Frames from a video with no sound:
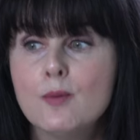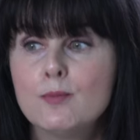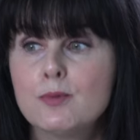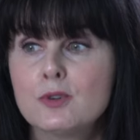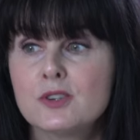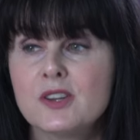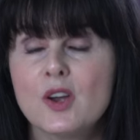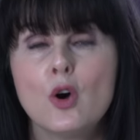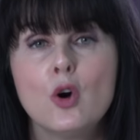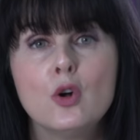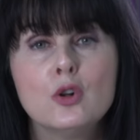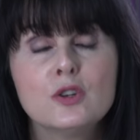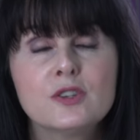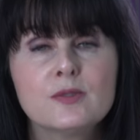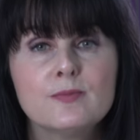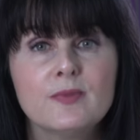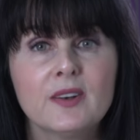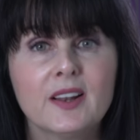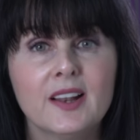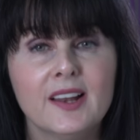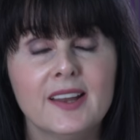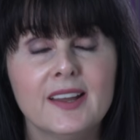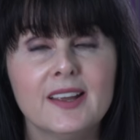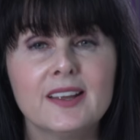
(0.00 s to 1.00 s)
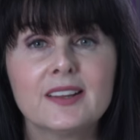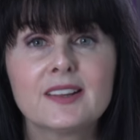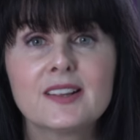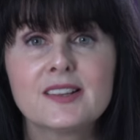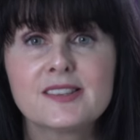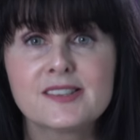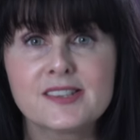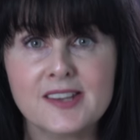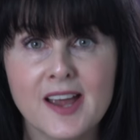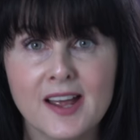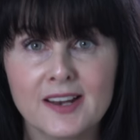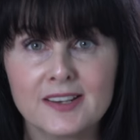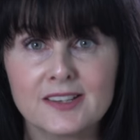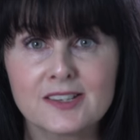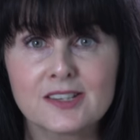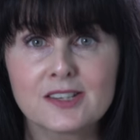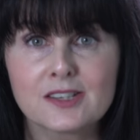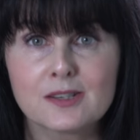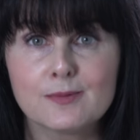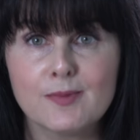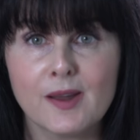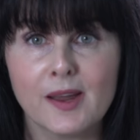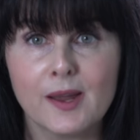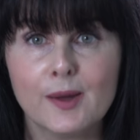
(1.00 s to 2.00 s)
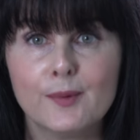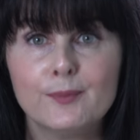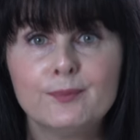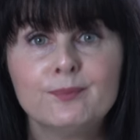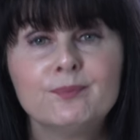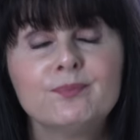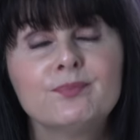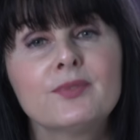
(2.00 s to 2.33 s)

but ultimately it'll stand to me.